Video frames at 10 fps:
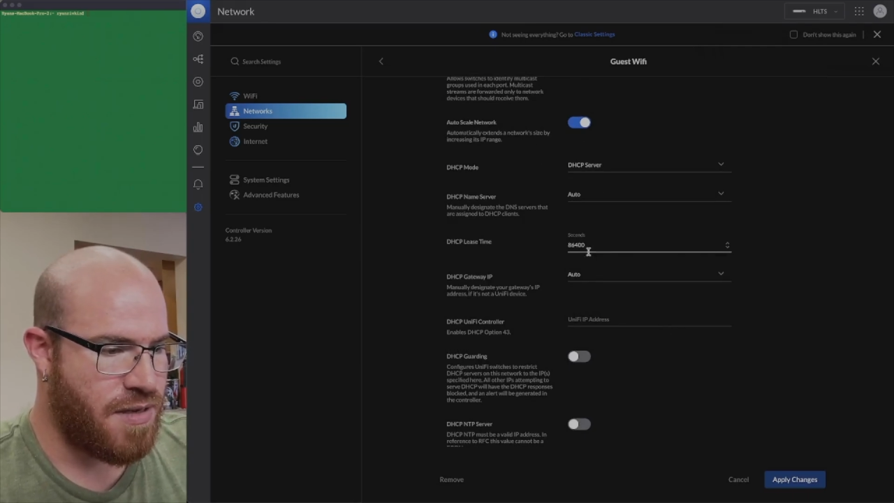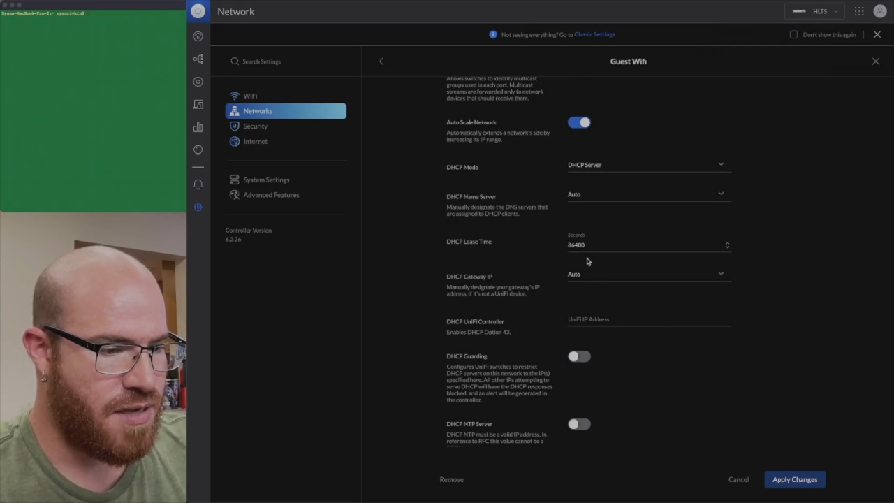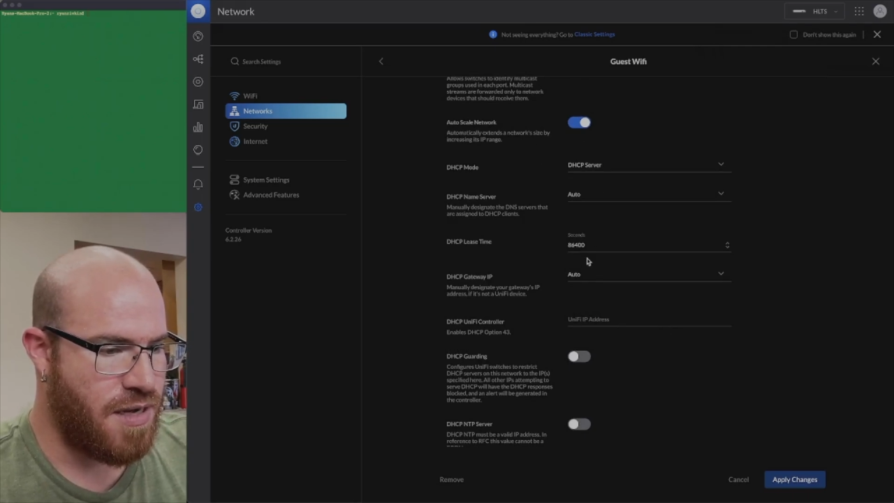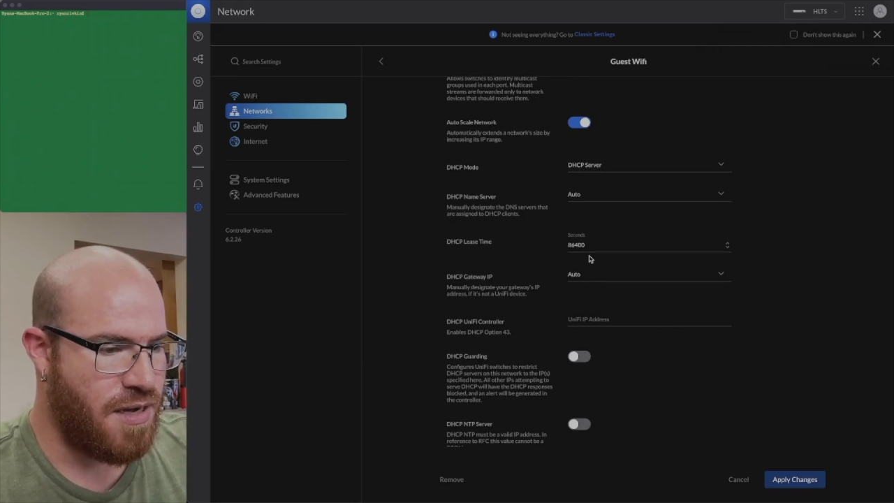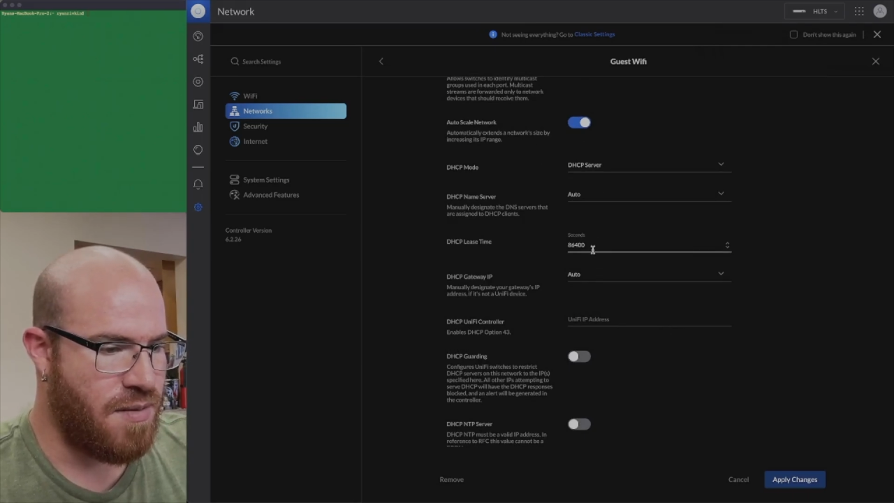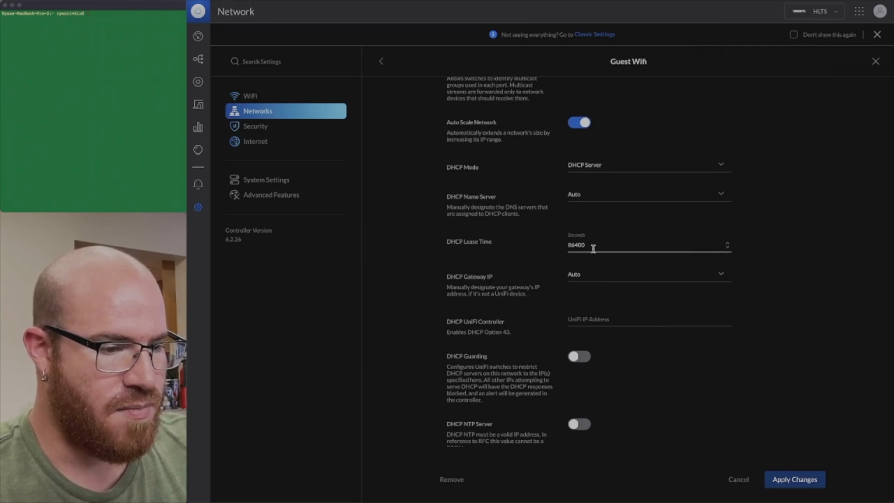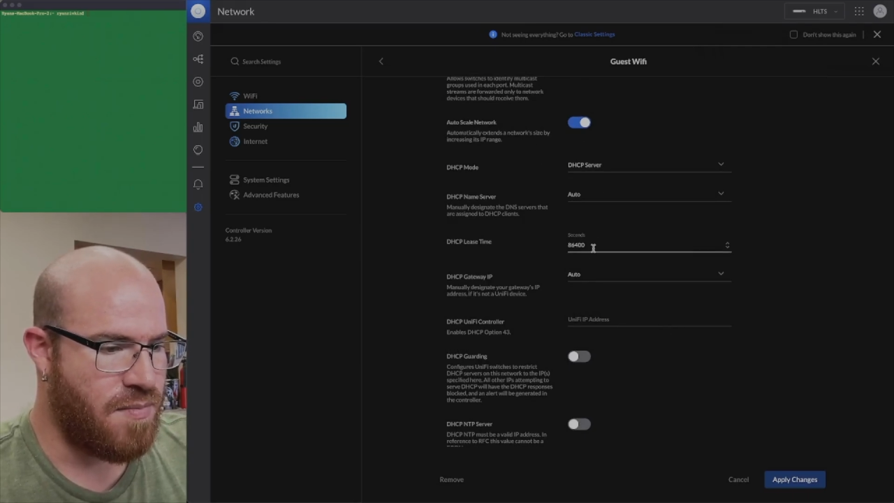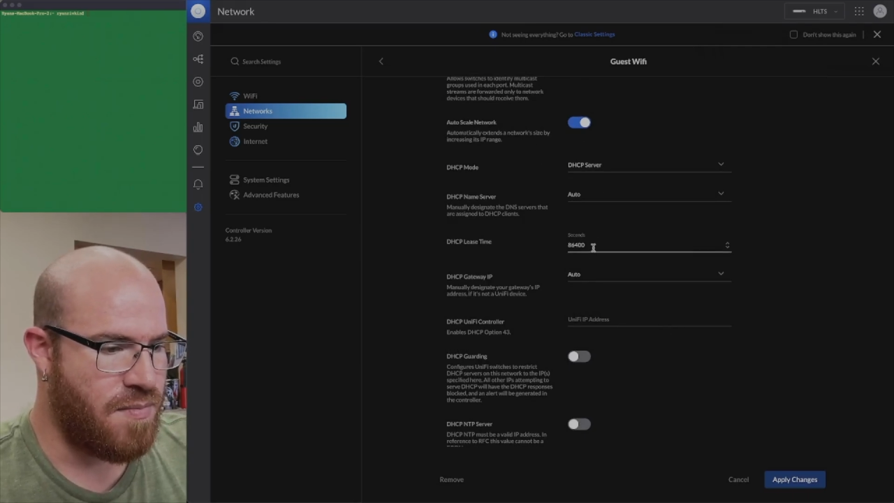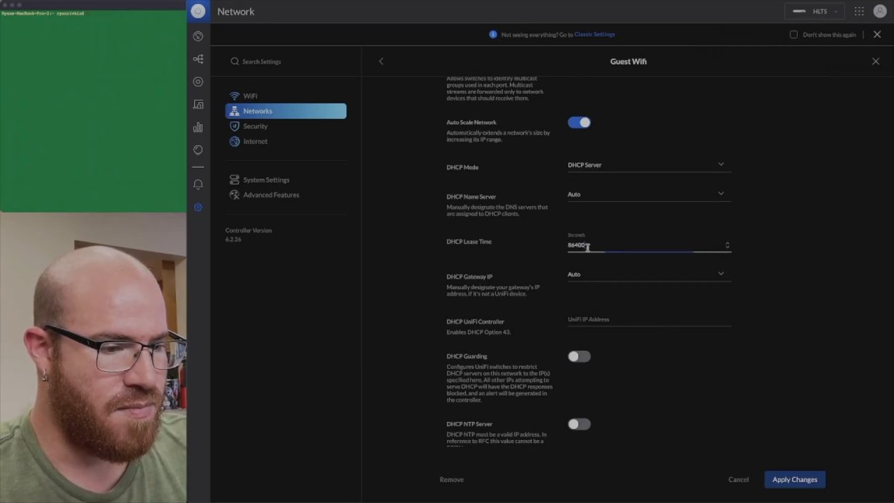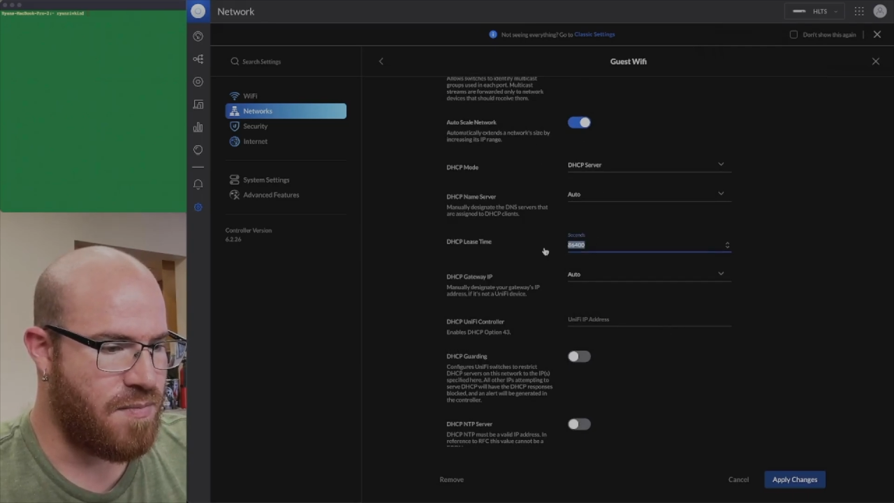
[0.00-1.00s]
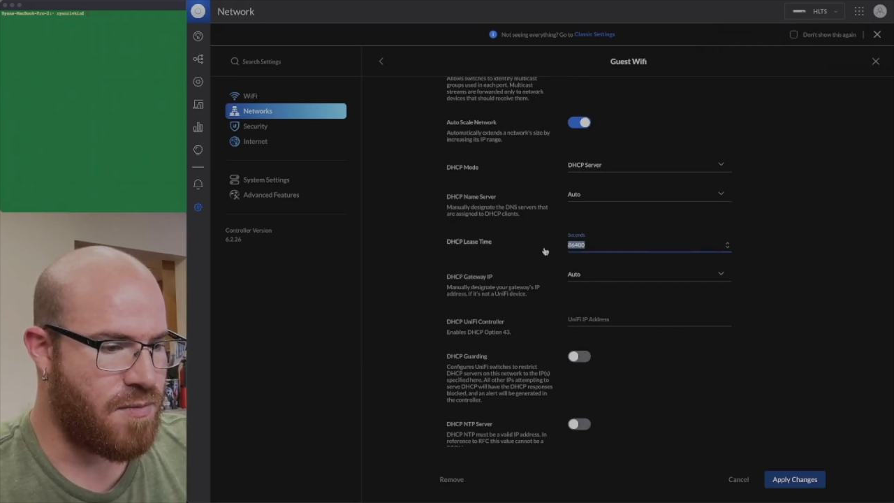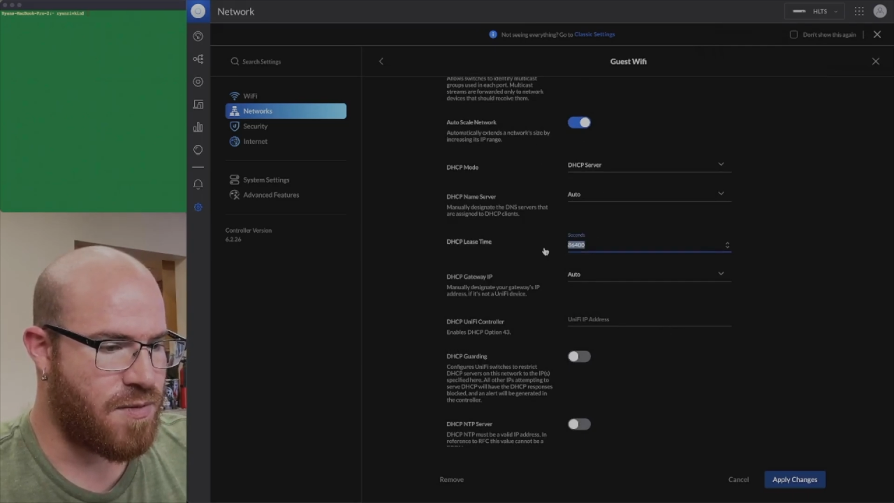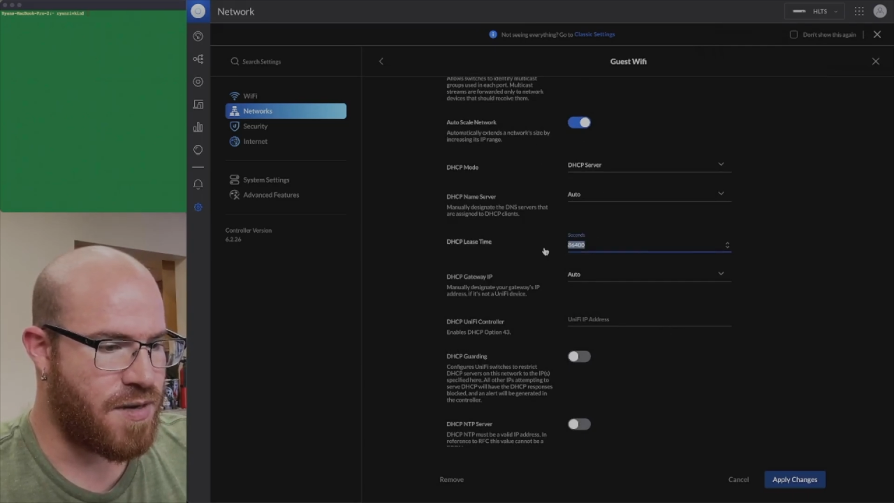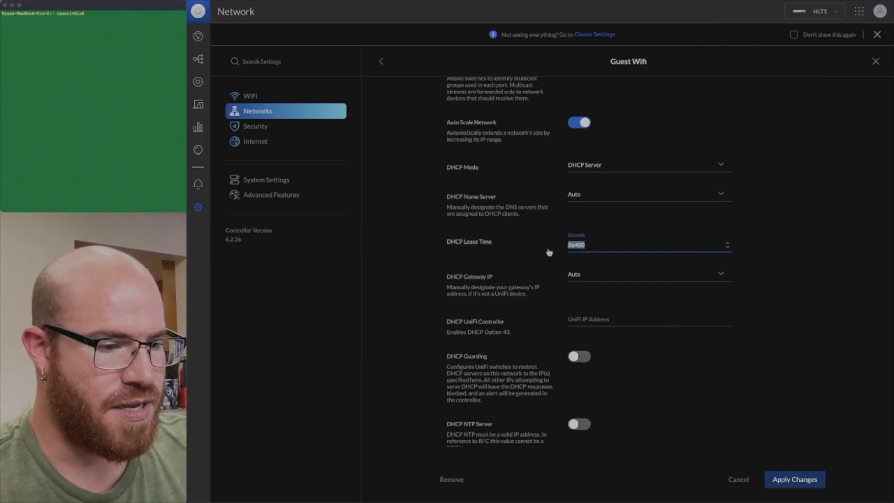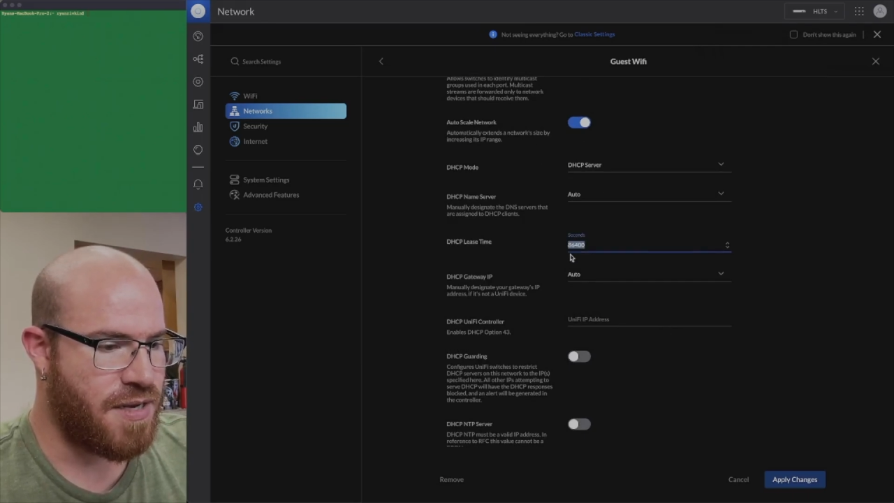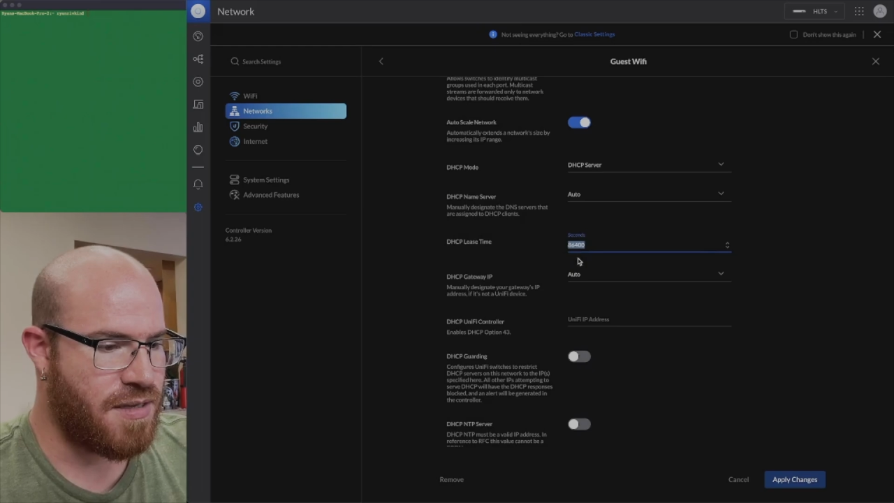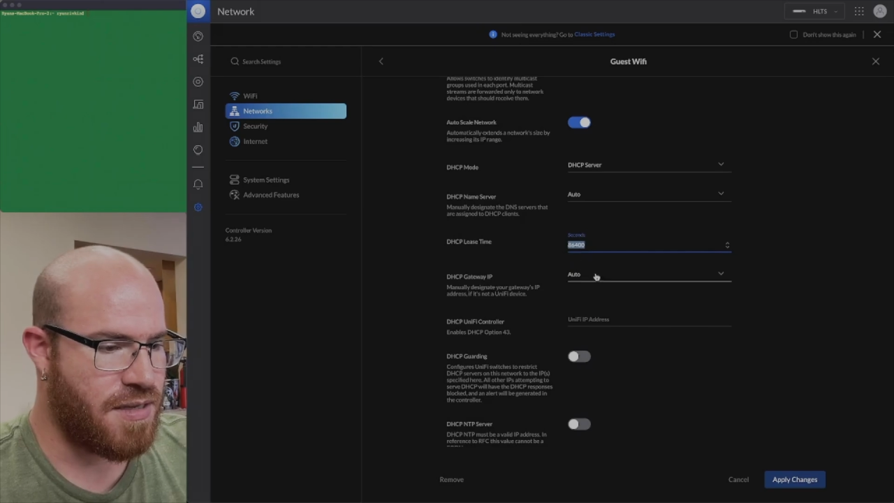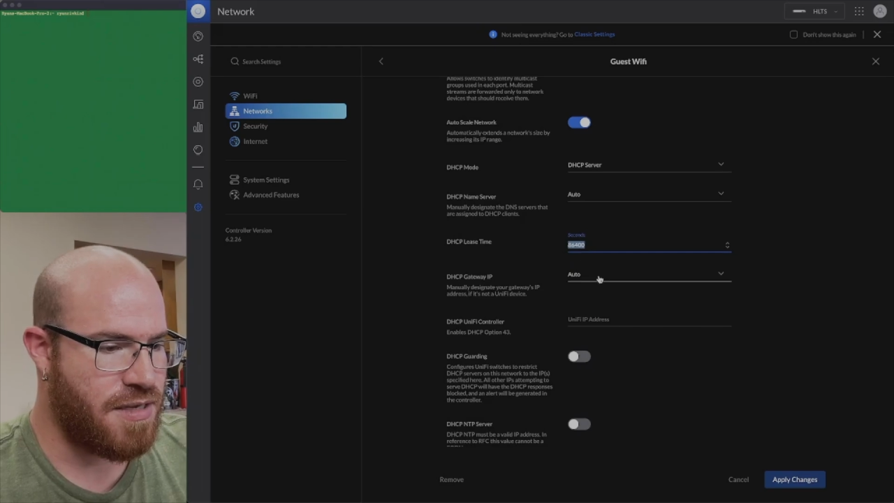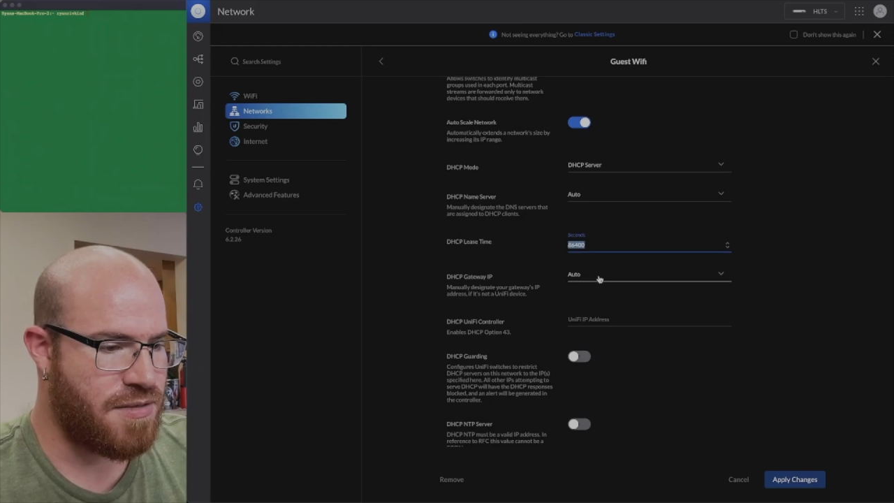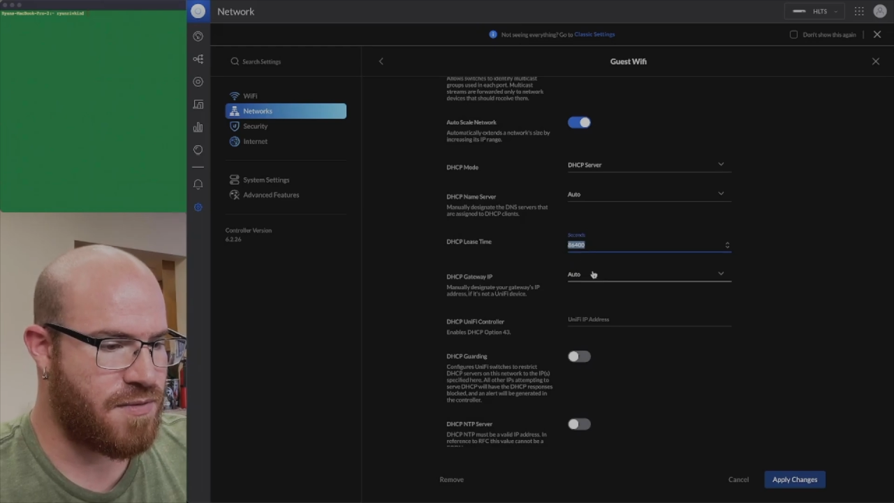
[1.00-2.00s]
We're going to get a lease